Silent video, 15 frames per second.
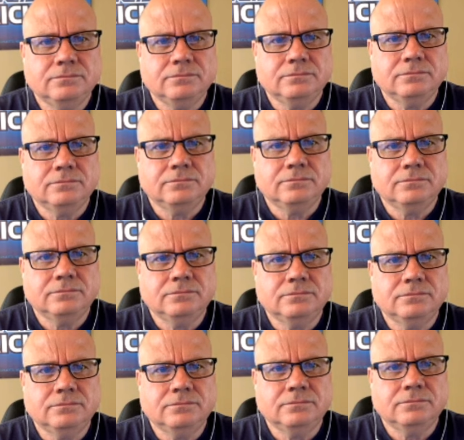
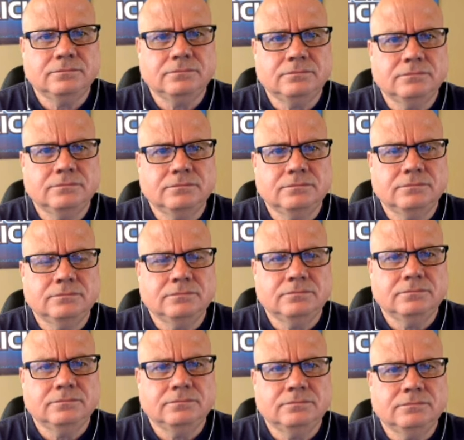
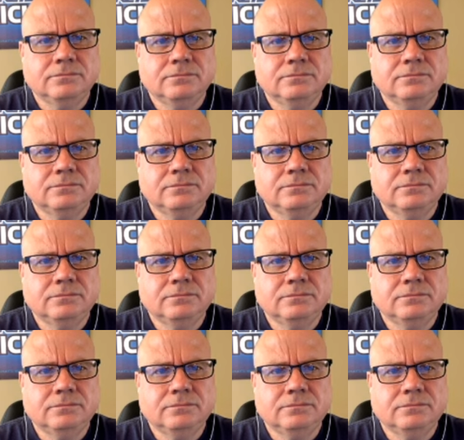No words are spoken by the person on screen.